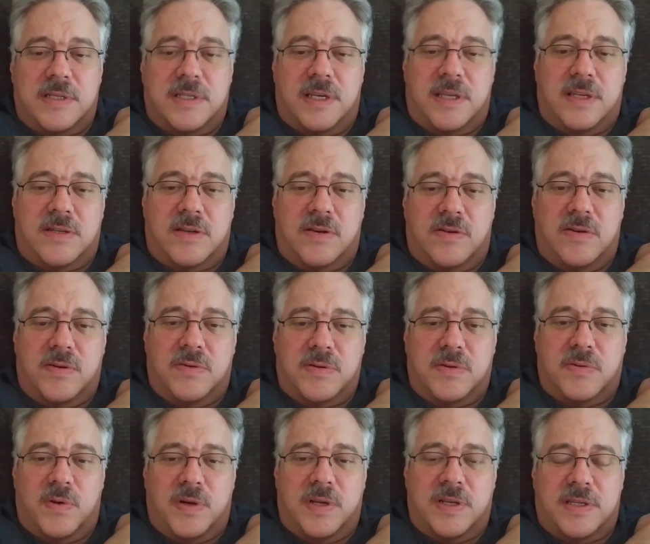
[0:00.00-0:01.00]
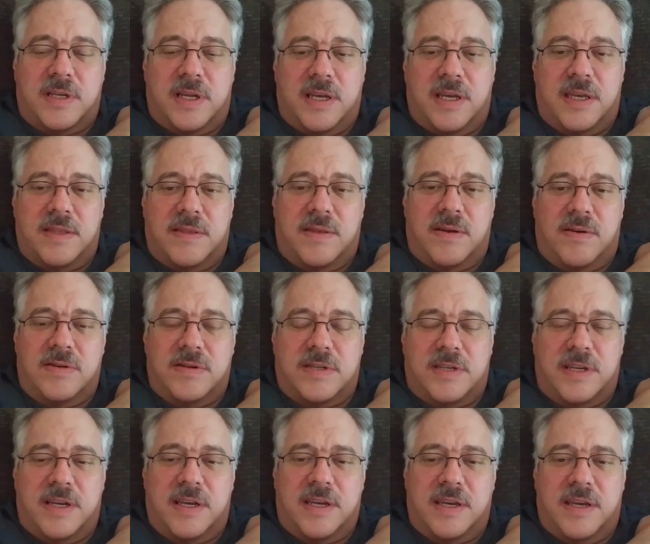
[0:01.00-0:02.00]
surgery was Wednesday,
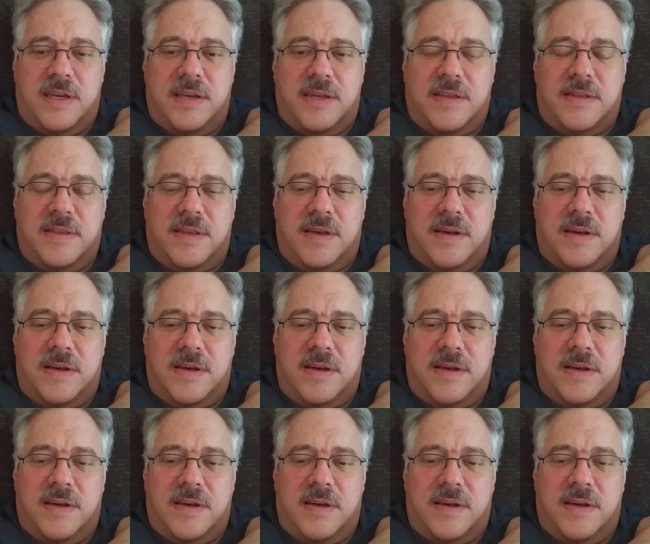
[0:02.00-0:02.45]
Thursday.